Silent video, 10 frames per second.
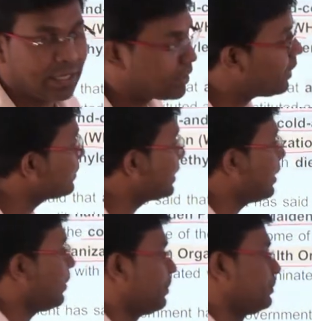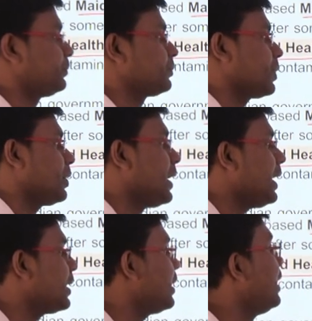and cough syrup,
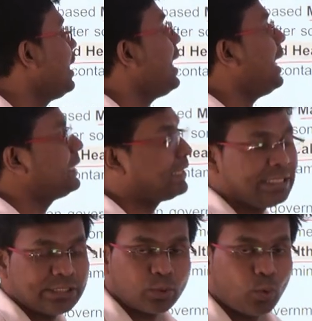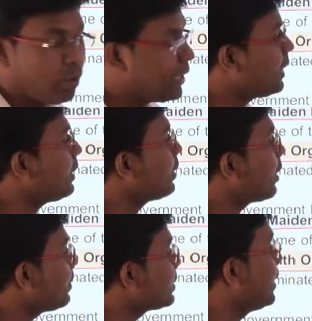right? And these cold and
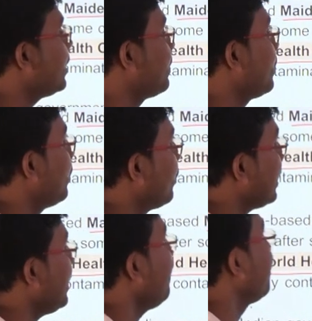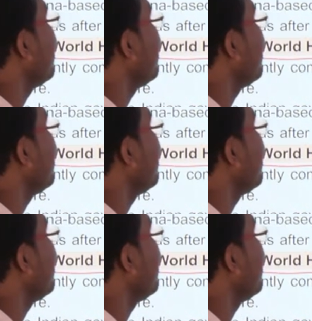cough syrup, okay,